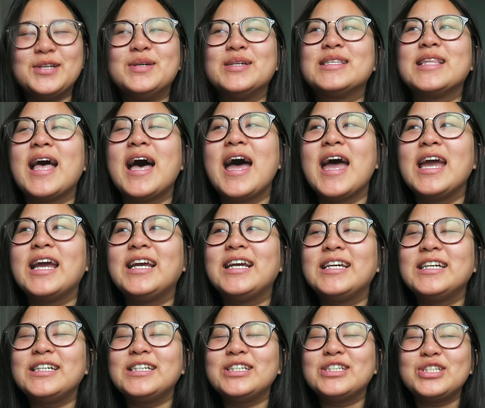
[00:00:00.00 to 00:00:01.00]
she was like,
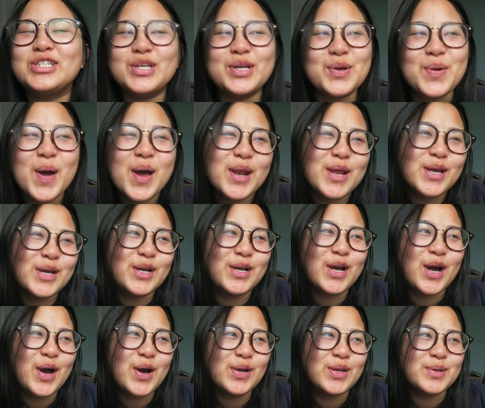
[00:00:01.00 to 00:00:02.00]
do you want to
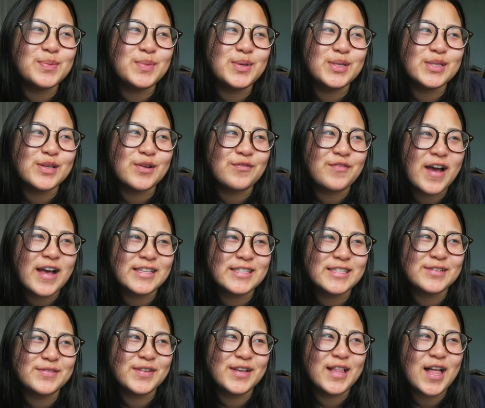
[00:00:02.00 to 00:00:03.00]
go to a music
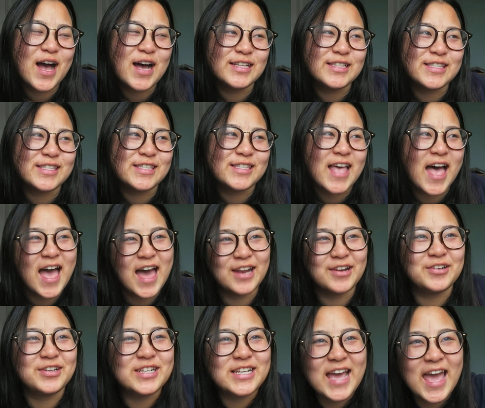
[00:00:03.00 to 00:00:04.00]
festival on
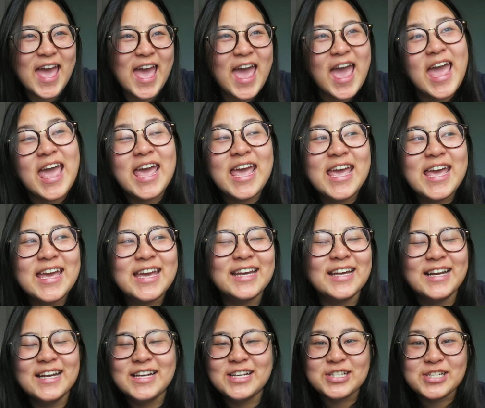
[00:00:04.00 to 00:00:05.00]
Saturday?
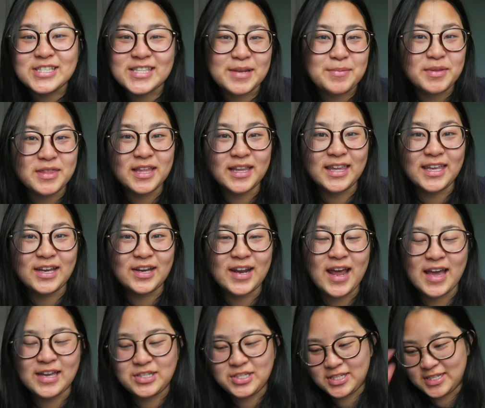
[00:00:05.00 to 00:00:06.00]
She sent me the link
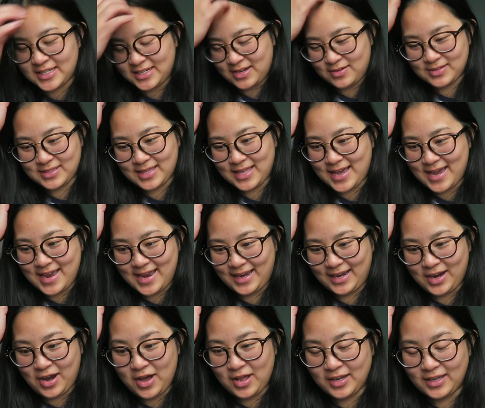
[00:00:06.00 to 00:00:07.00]
on IG and I was
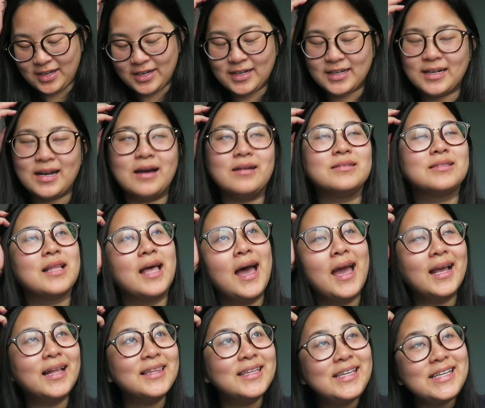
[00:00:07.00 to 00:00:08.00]
like calling her and I was
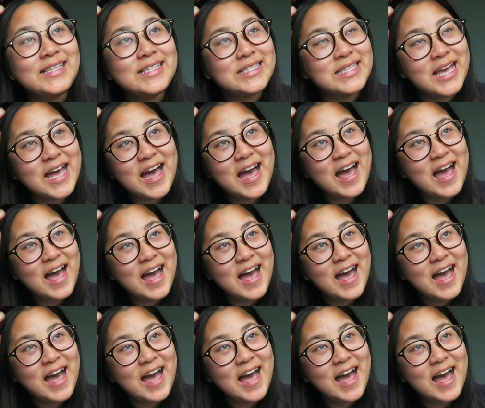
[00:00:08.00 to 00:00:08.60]
like, Lisa,